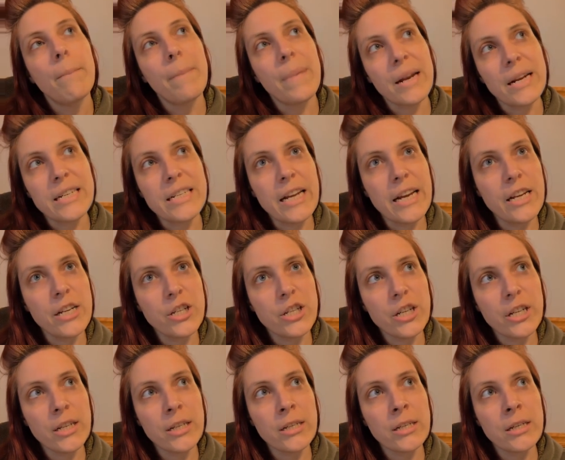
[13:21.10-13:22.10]

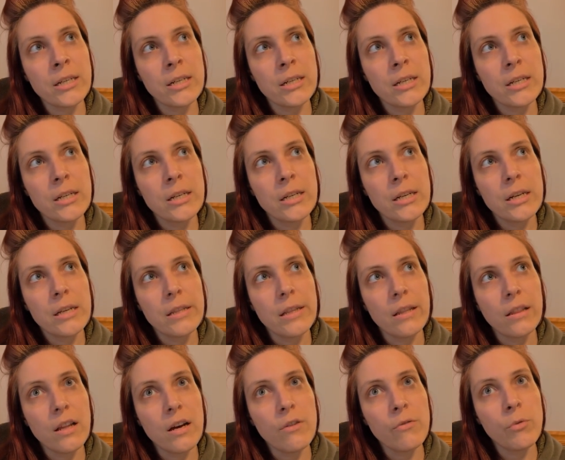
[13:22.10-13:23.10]
Meditation.
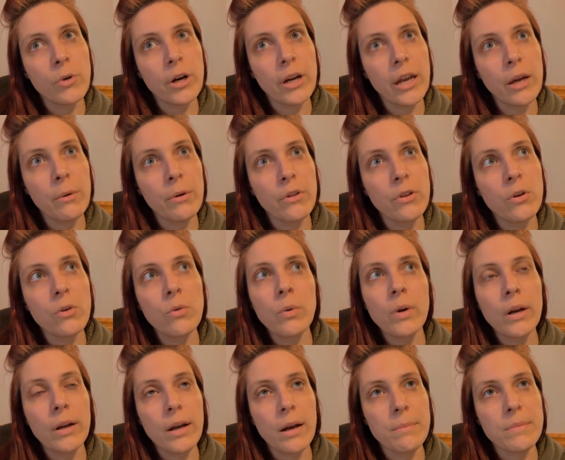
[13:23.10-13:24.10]
They love working with you
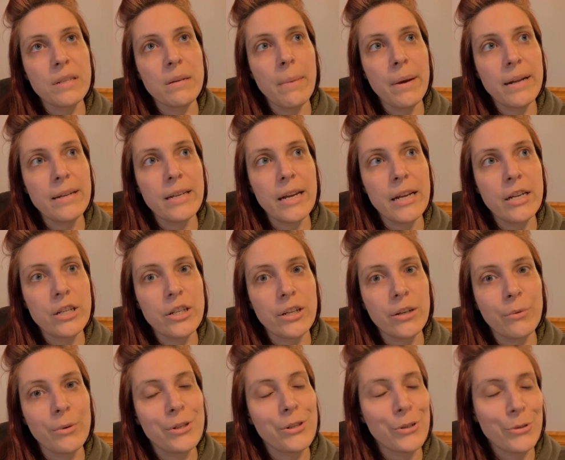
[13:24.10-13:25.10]
when it comes to
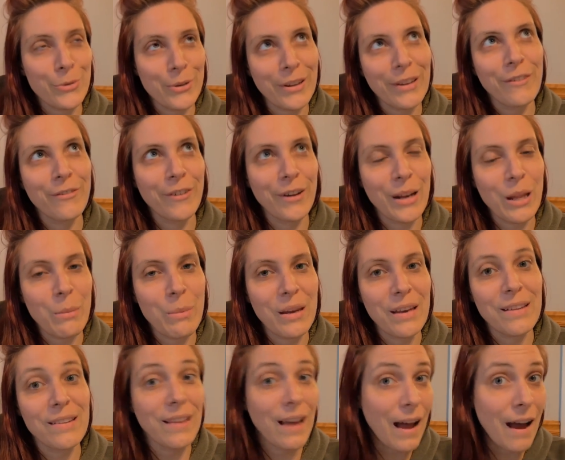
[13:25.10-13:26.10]
meditation, which is really funny
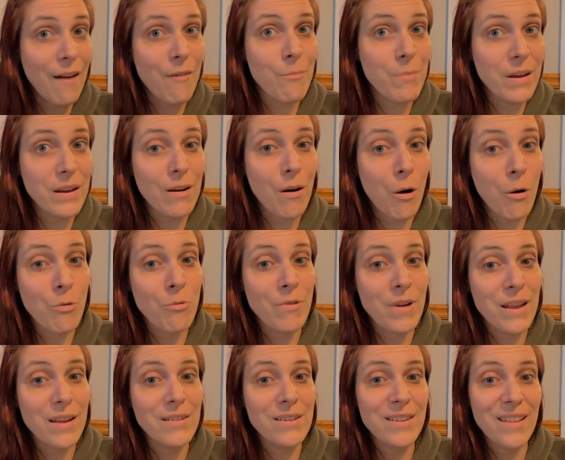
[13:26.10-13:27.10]
because I've been
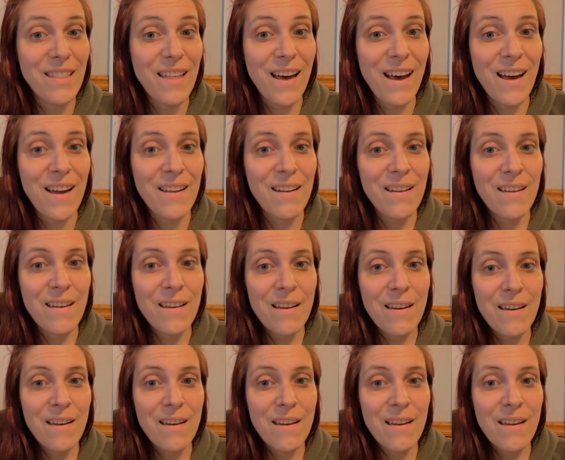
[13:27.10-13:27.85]
honed into that.